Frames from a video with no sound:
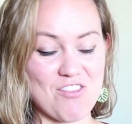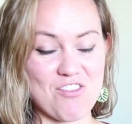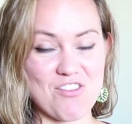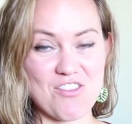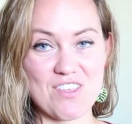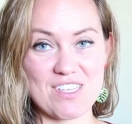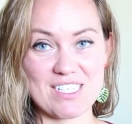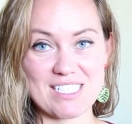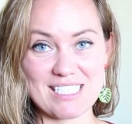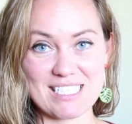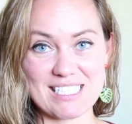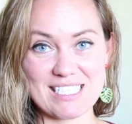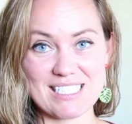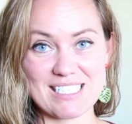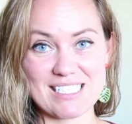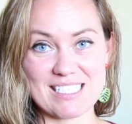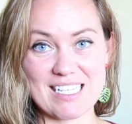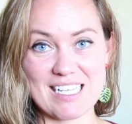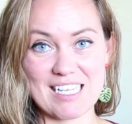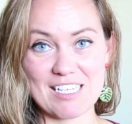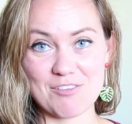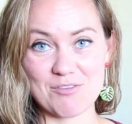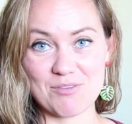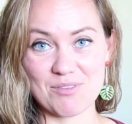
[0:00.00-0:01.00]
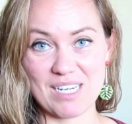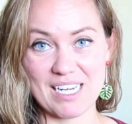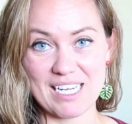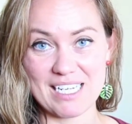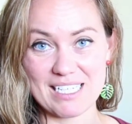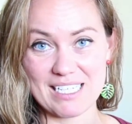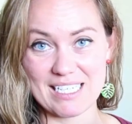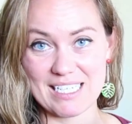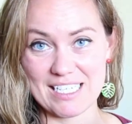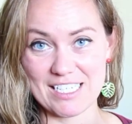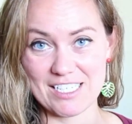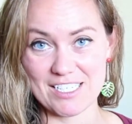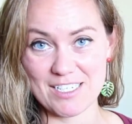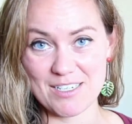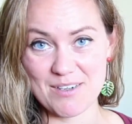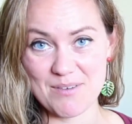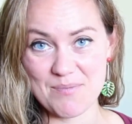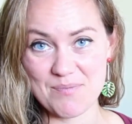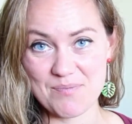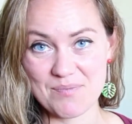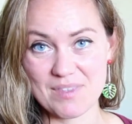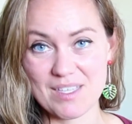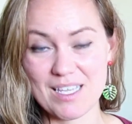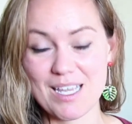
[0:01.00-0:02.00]
this thing right here?
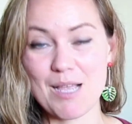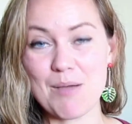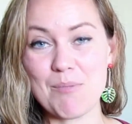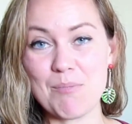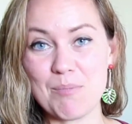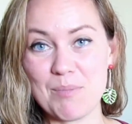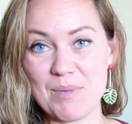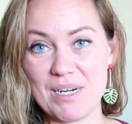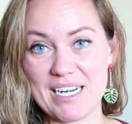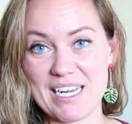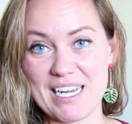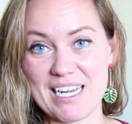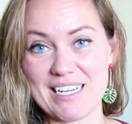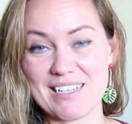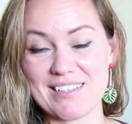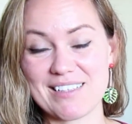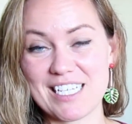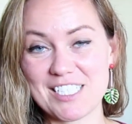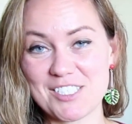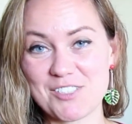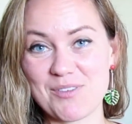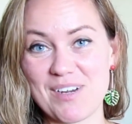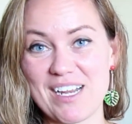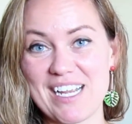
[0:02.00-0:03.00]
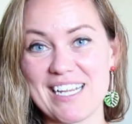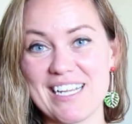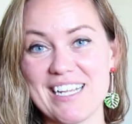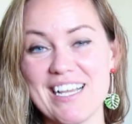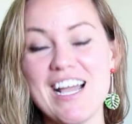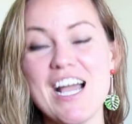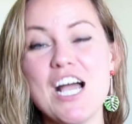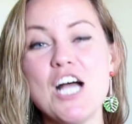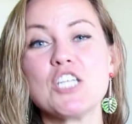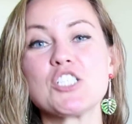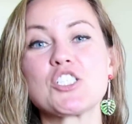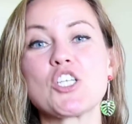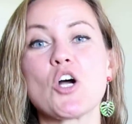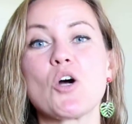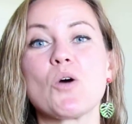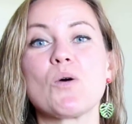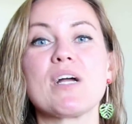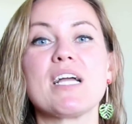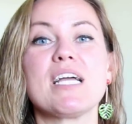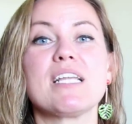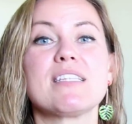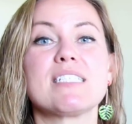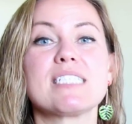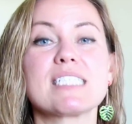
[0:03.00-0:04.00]
Money. That's right. So
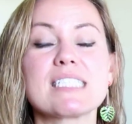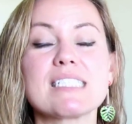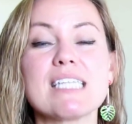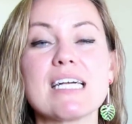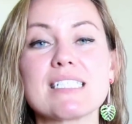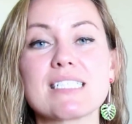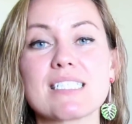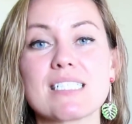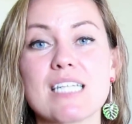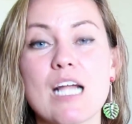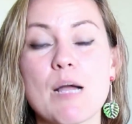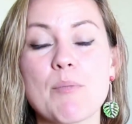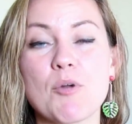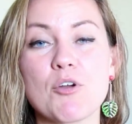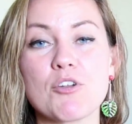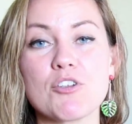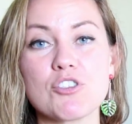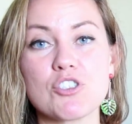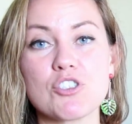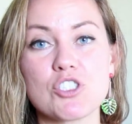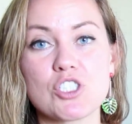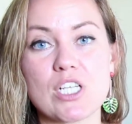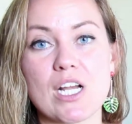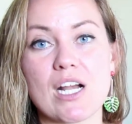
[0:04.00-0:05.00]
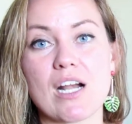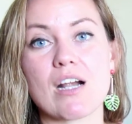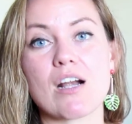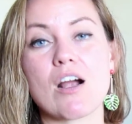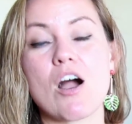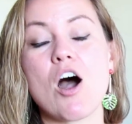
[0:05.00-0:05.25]
in this lesson, I'm going to share